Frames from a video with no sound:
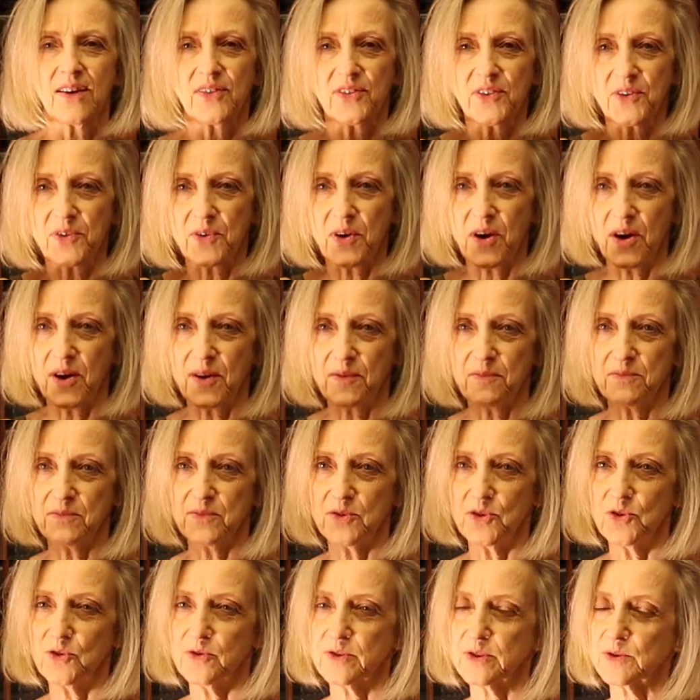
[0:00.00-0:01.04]
Their arm
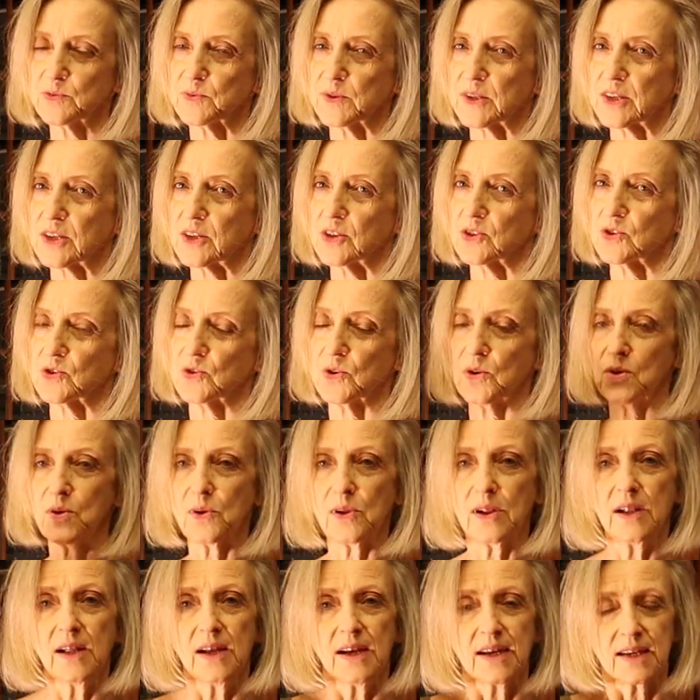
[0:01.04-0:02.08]
moves with
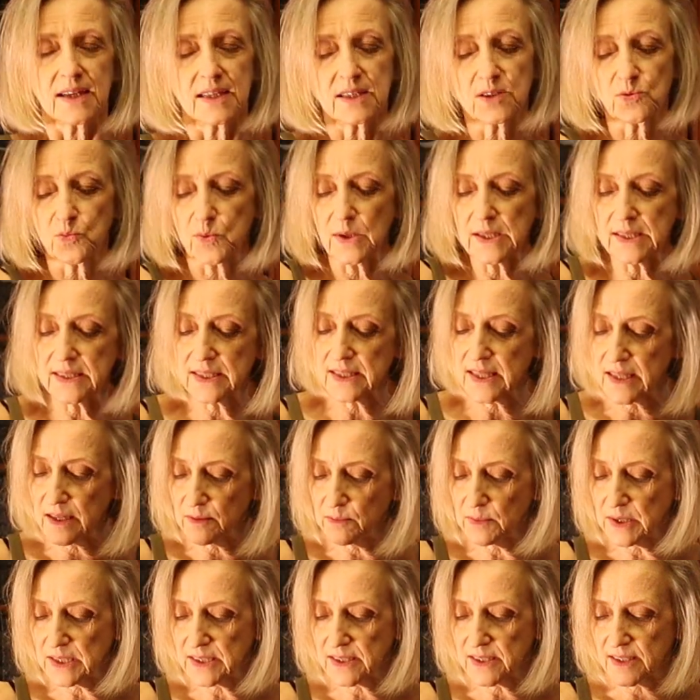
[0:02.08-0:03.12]
control because one set of
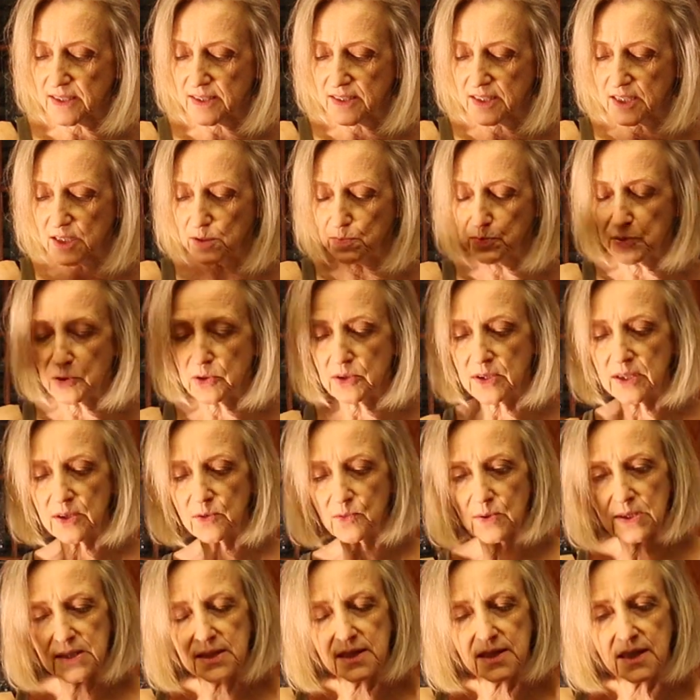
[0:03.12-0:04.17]
muscles is pulling,
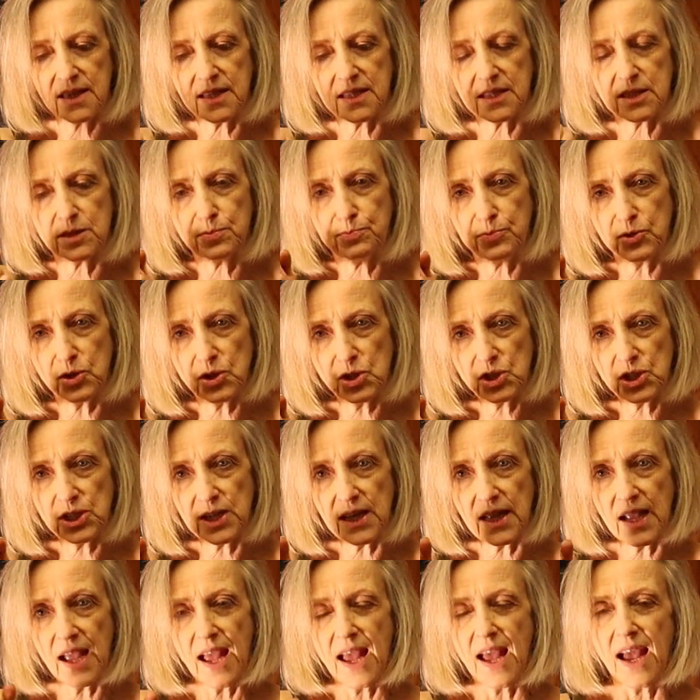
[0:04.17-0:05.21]
one set is
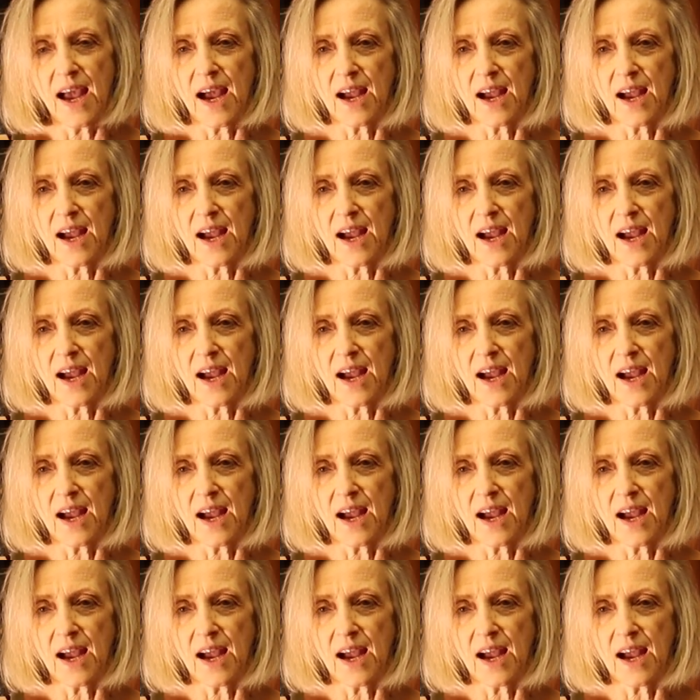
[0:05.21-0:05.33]
pushing,